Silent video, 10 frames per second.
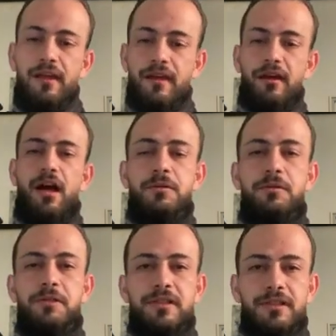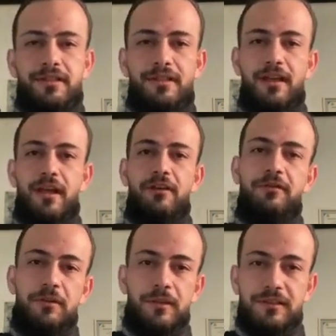I wish
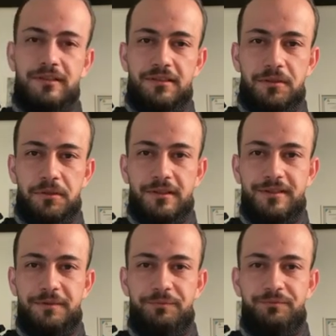everyone is good